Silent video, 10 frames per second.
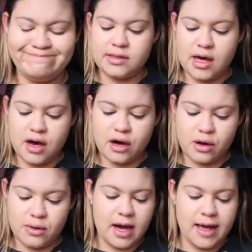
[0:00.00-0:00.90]
So
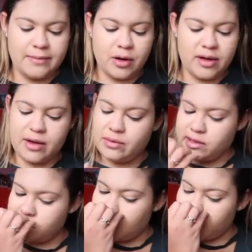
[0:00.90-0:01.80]
I am going in with
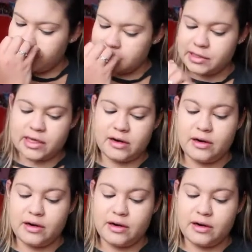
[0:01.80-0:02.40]
this no filter